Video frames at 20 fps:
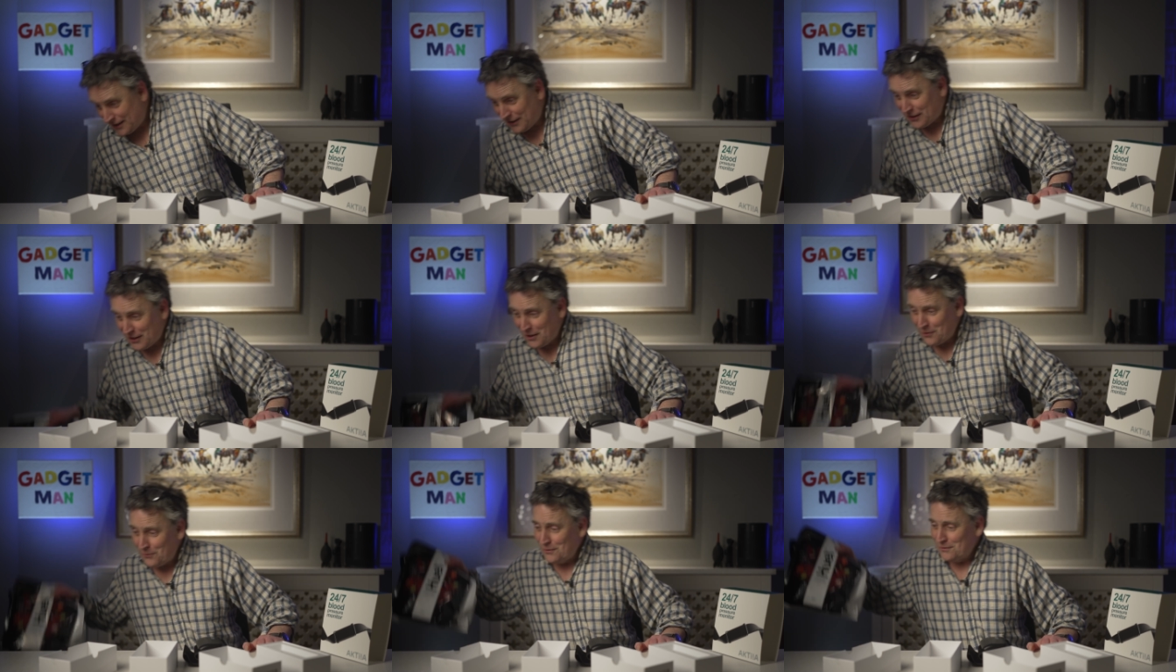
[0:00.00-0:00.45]

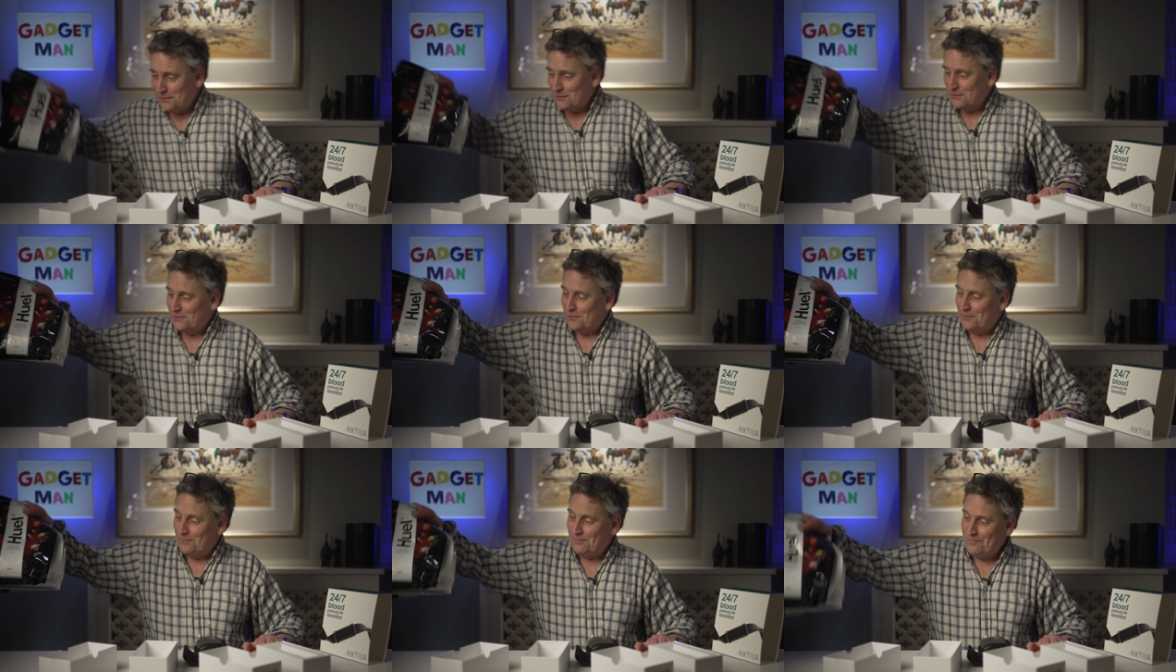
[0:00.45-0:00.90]

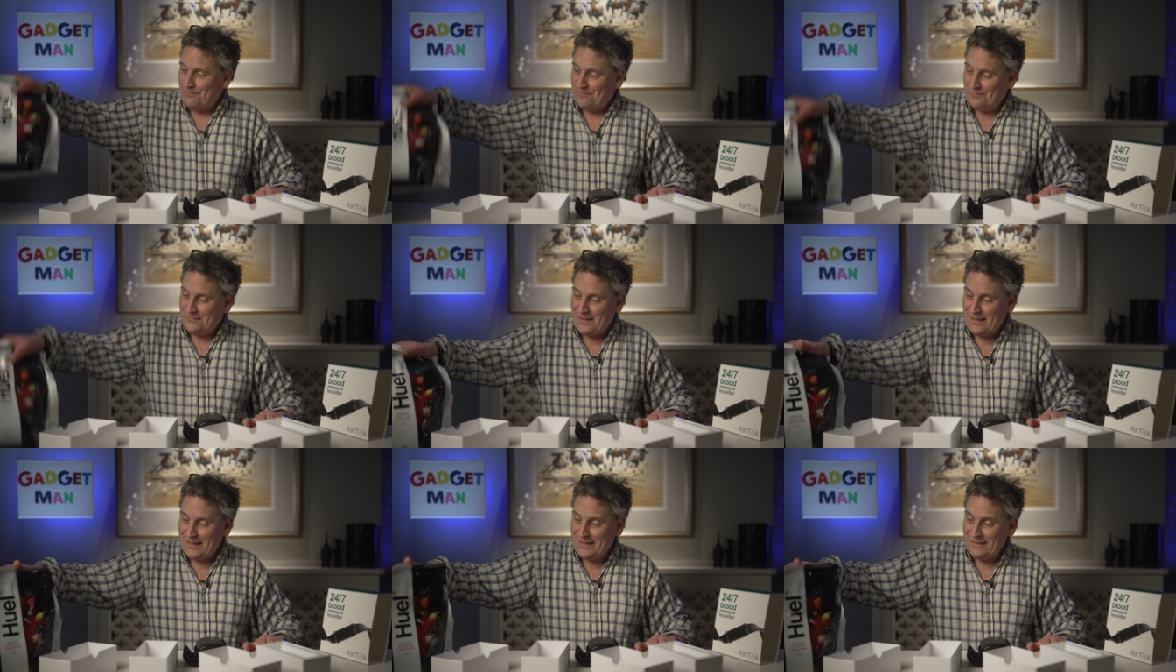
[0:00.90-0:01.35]
Huel.
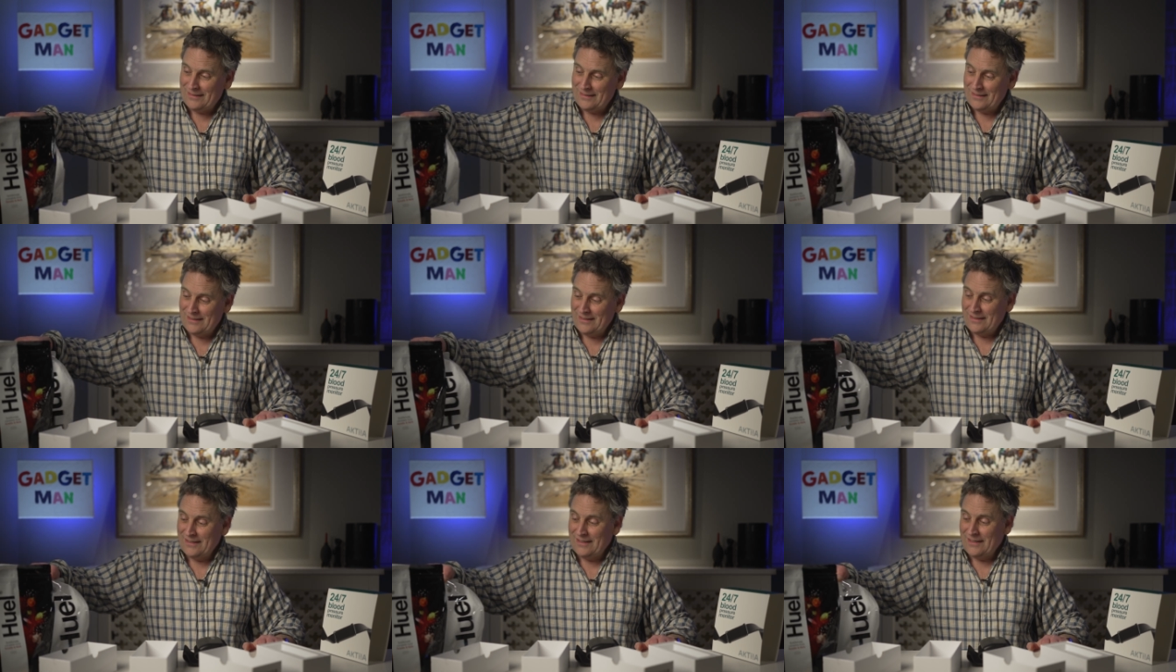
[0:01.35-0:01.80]

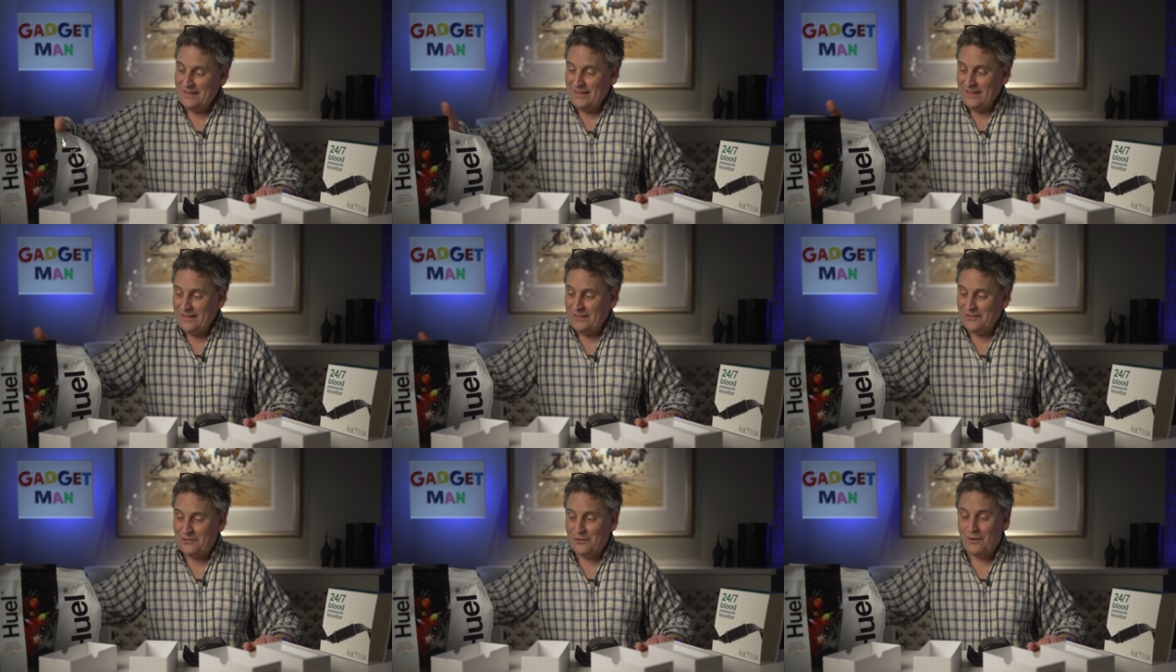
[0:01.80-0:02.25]

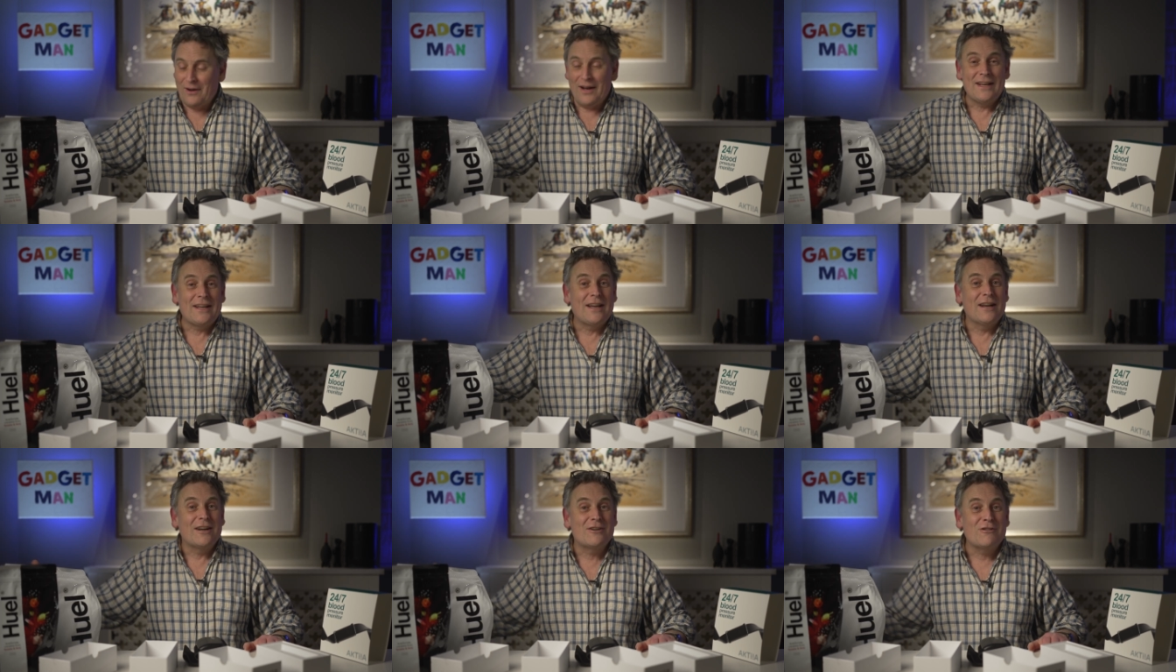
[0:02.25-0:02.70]
So I
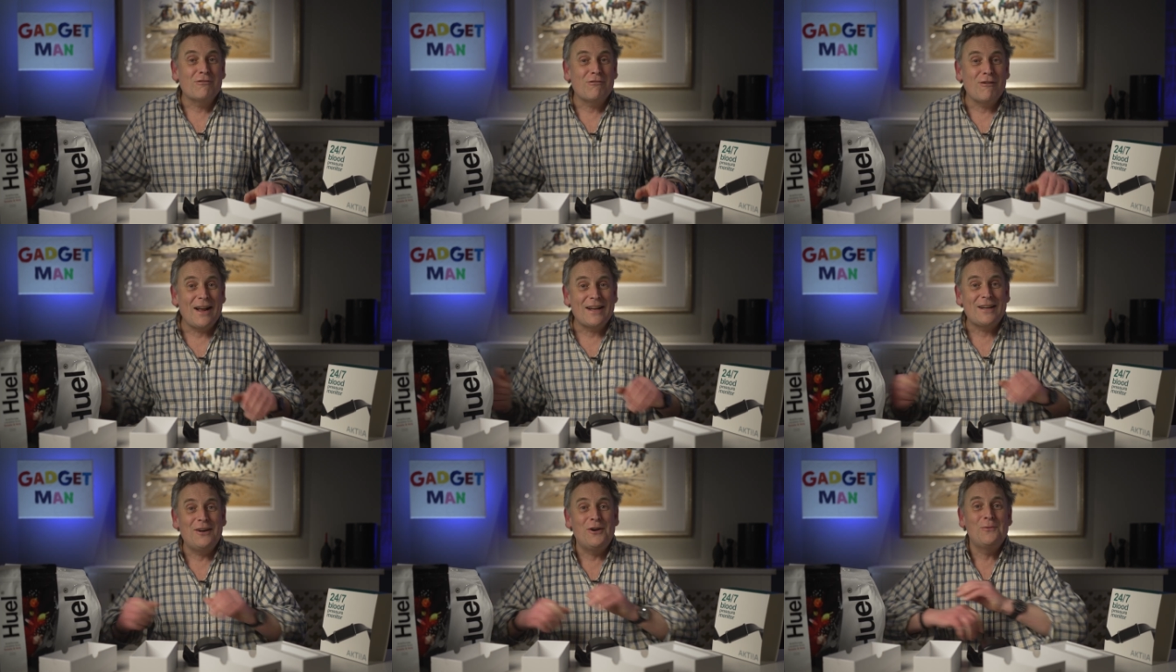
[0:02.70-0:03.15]
can
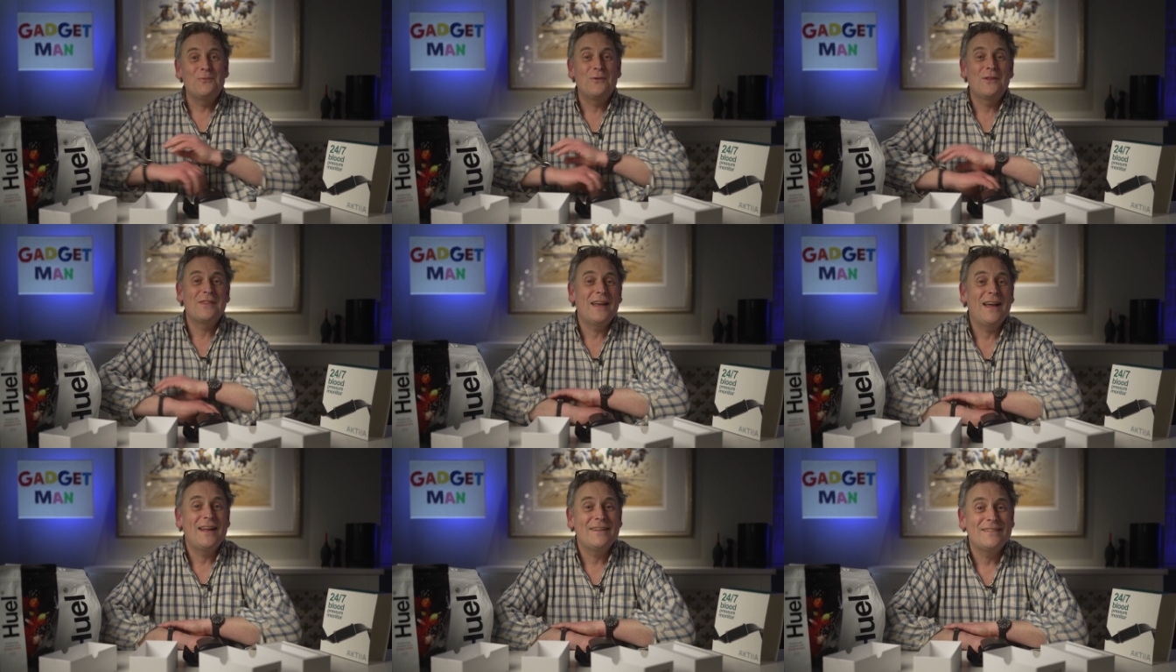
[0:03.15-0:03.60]
crack on
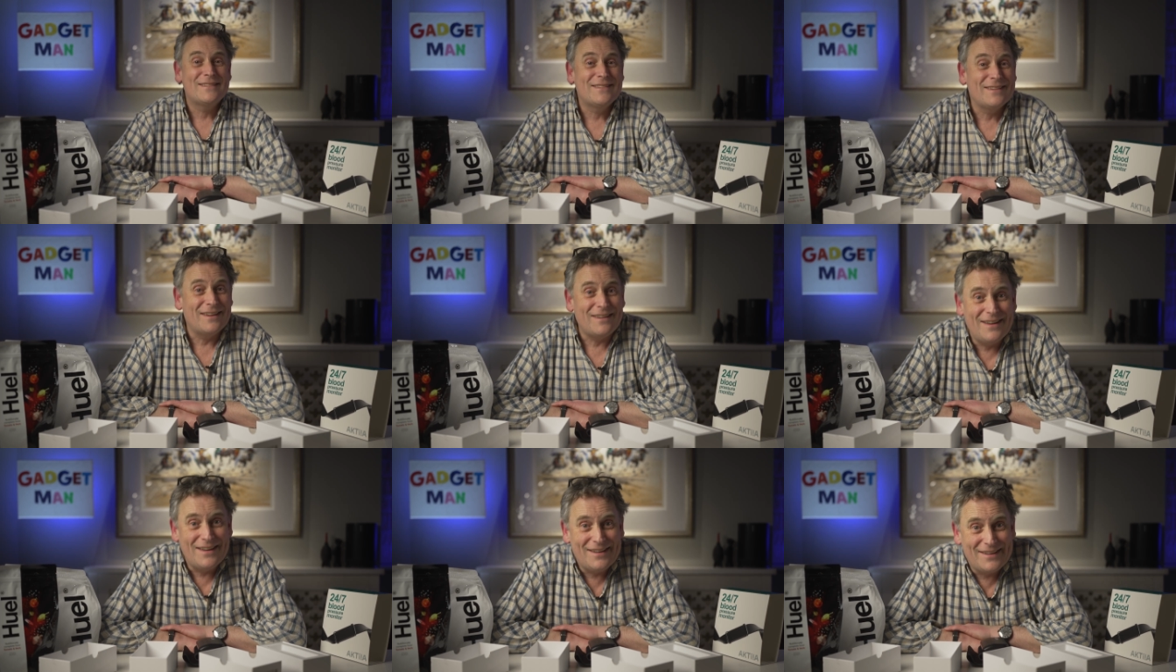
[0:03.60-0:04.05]
with that
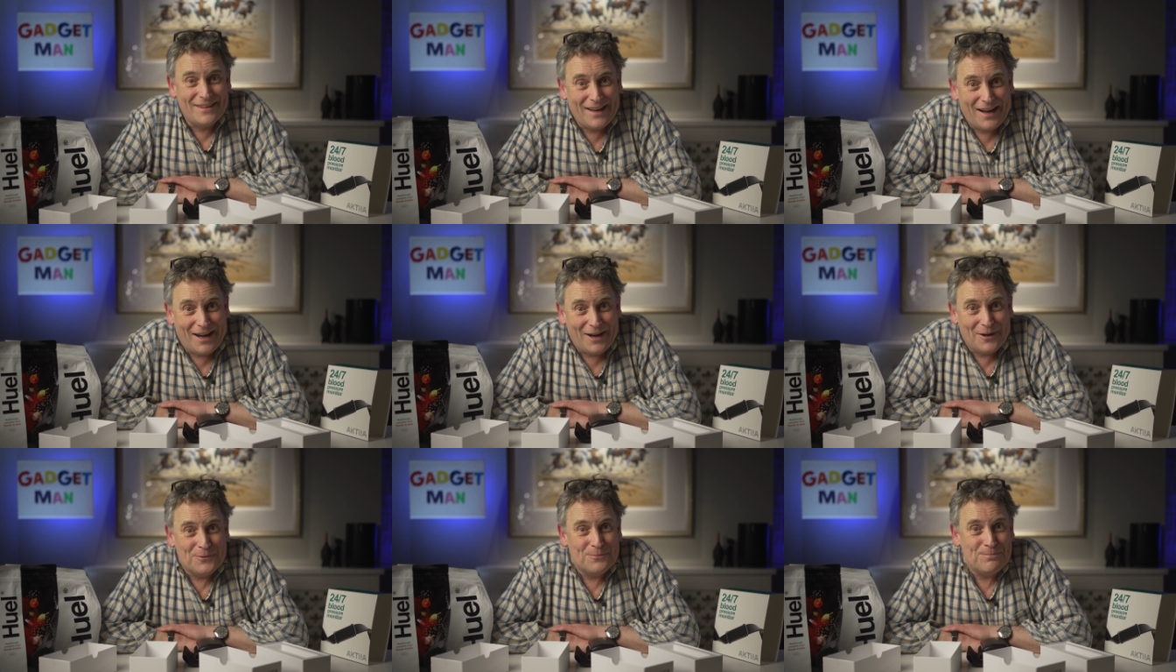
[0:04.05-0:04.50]
diet
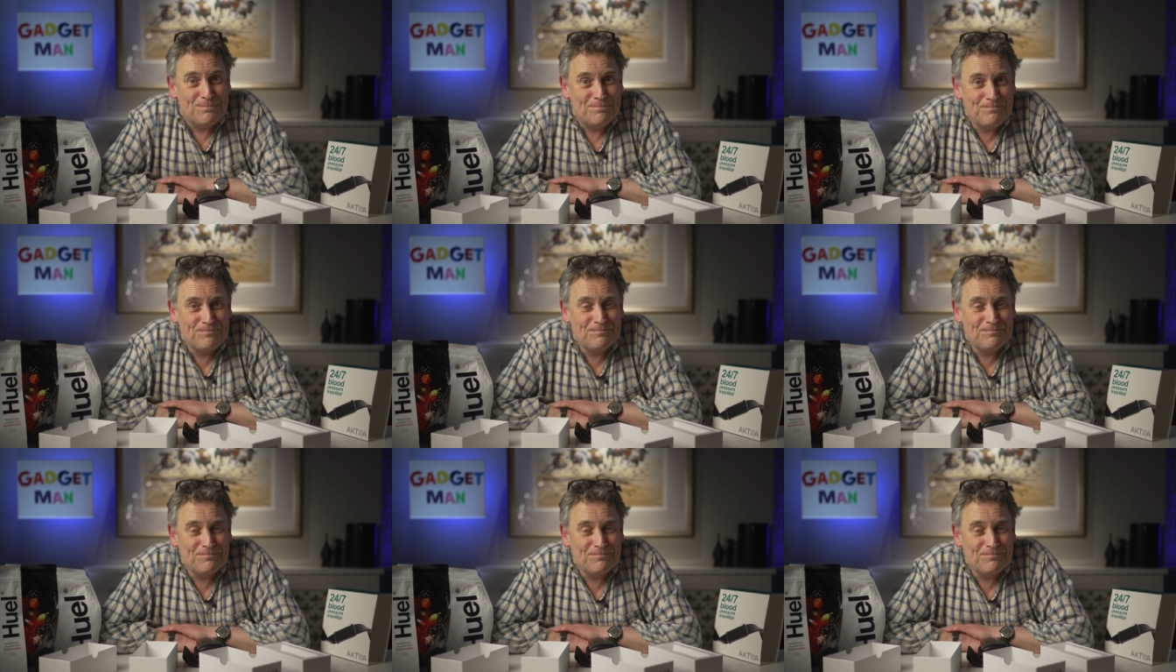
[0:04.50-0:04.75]
now.